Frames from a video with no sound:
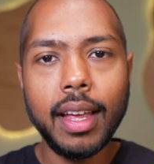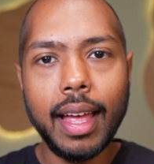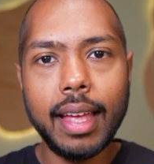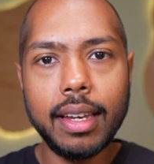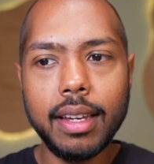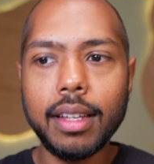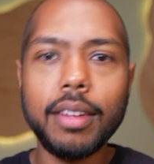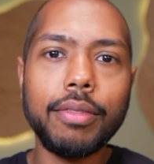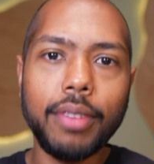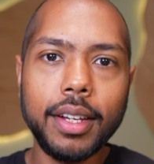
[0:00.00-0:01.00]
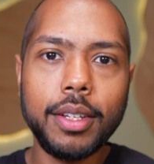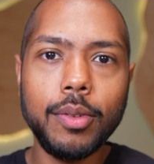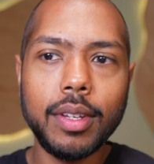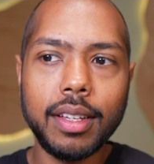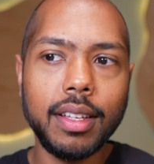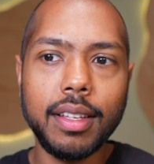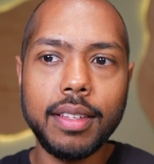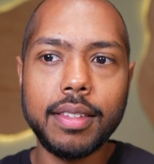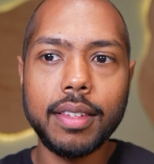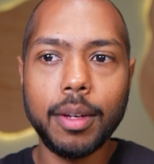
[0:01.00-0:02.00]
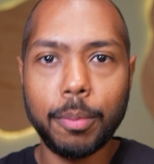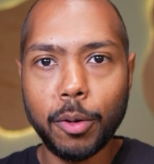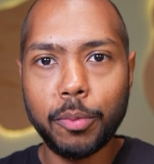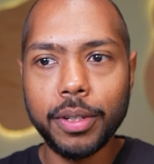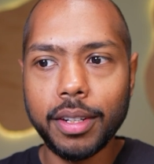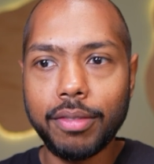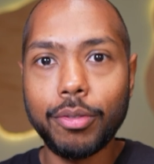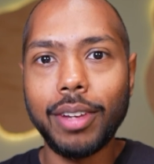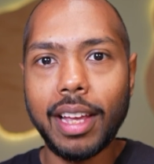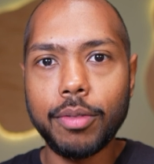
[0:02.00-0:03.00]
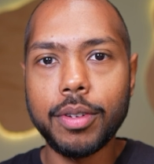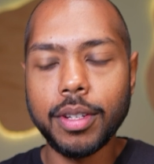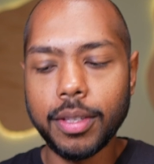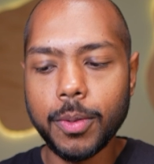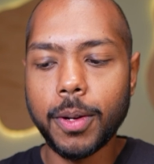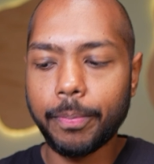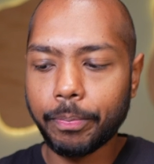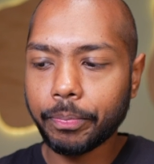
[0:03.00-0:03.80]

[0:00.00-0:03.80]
and fine-tuning is appropriate for language and so on.